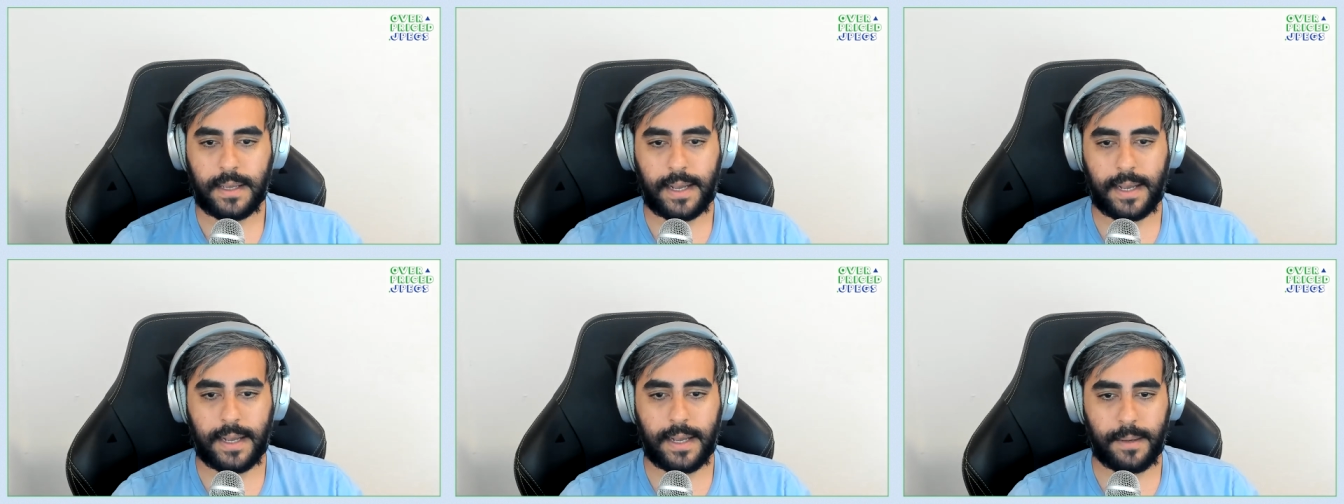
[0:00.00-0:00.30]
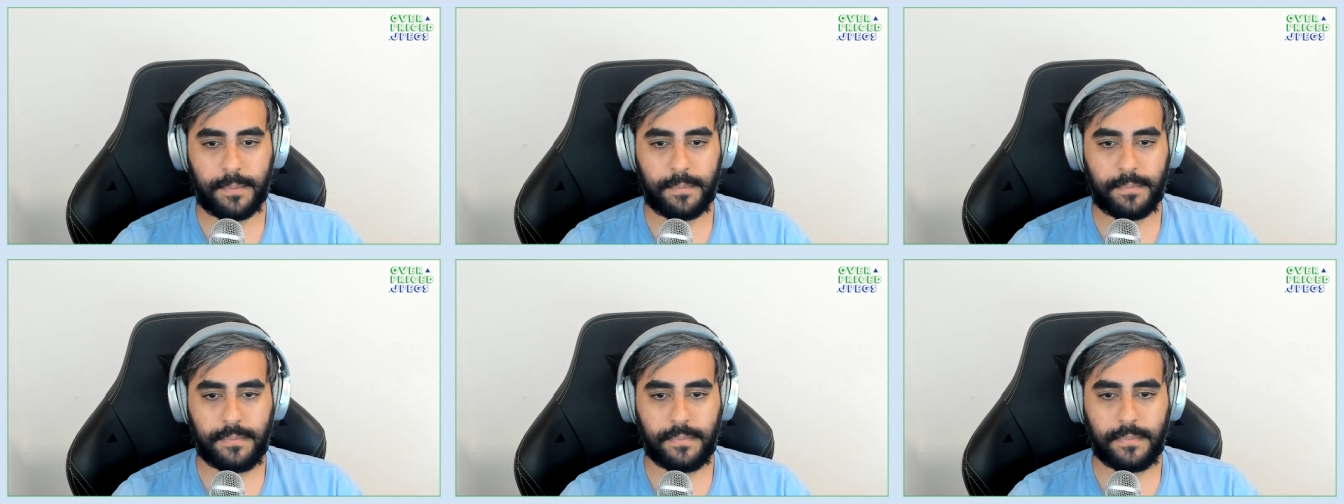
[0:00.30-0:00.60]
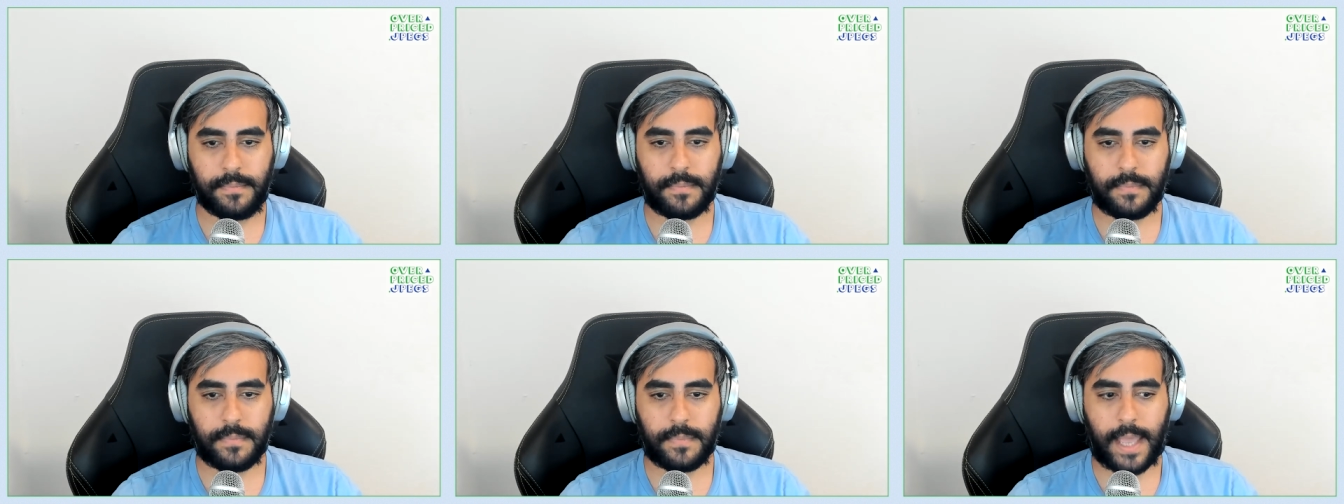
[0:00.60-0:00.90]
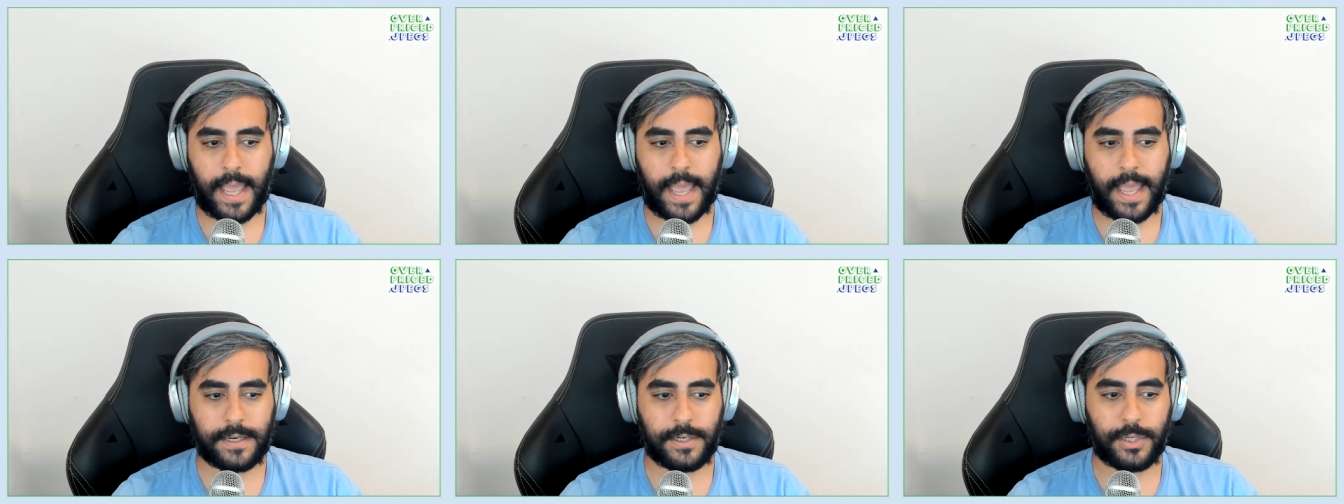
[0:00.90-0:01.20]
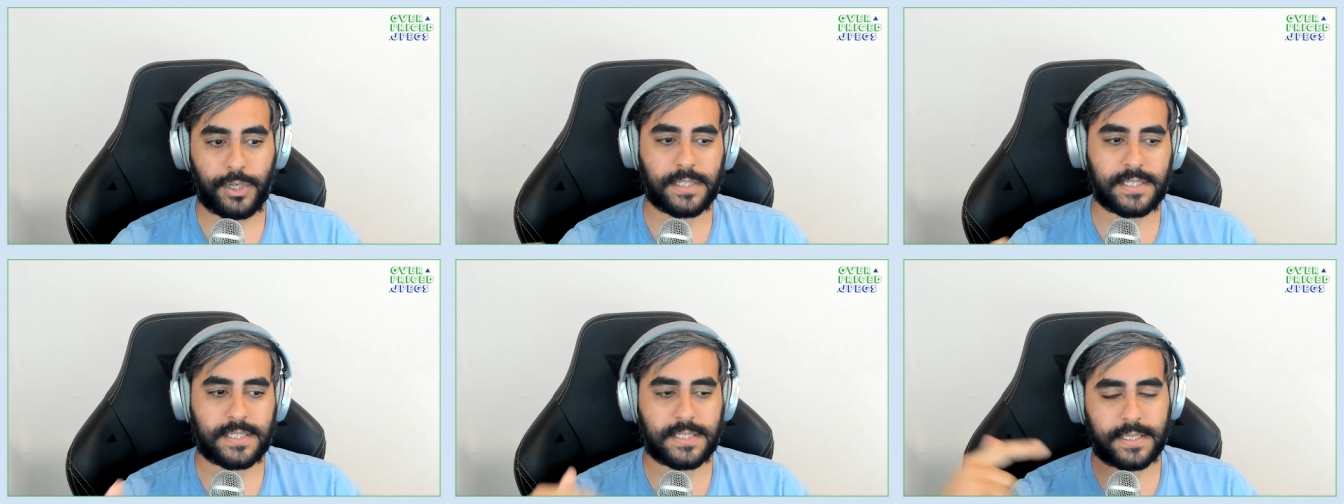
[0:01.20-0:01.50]
Um,
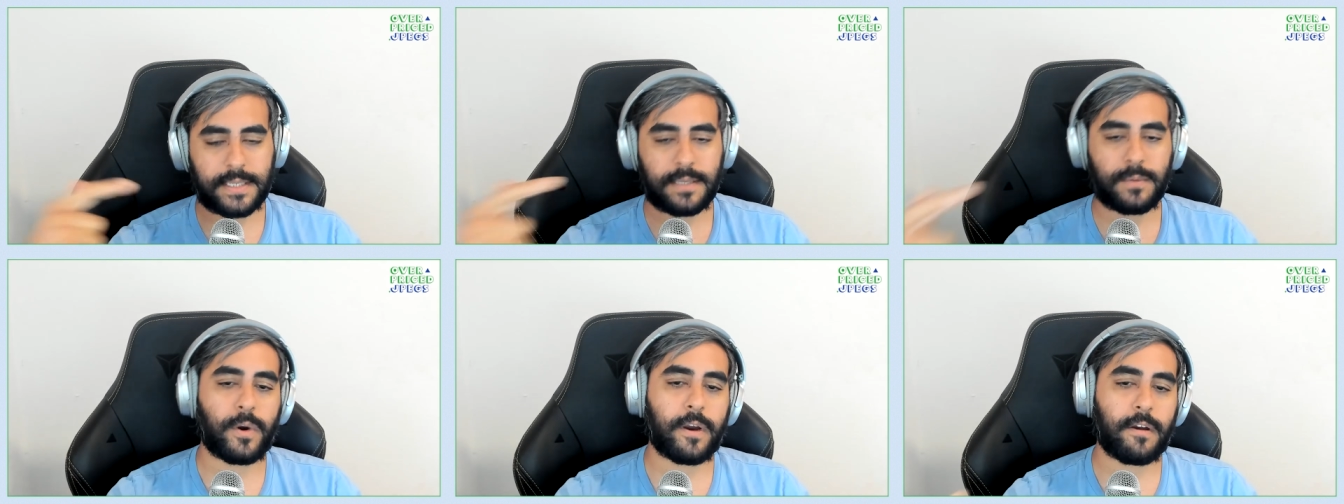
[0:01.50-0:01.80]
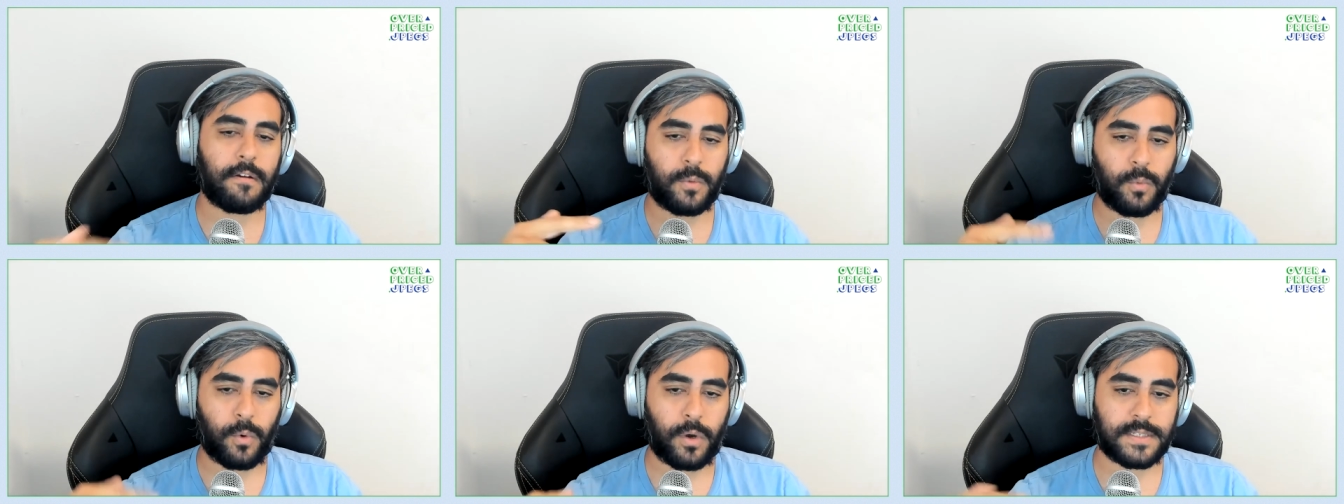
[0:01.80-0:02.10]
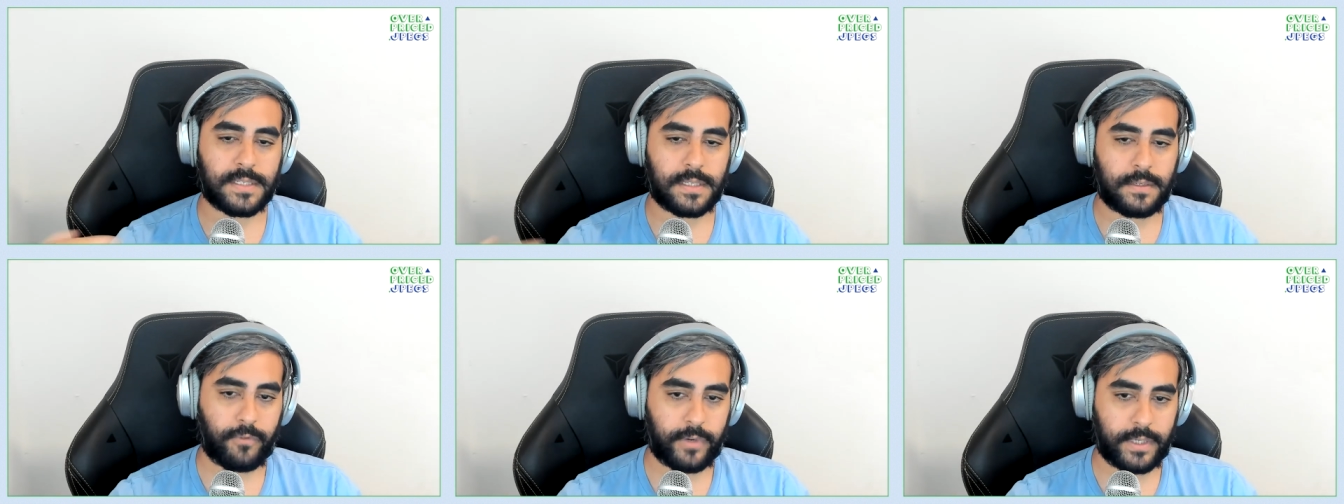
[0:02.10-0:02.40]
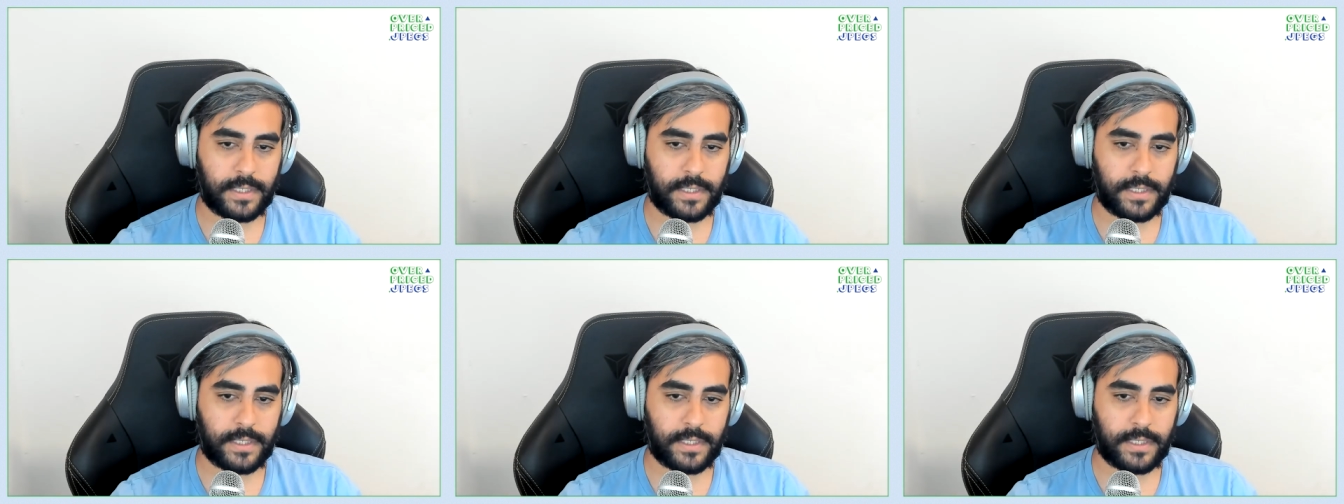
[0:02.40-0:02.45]
and you could see where it was in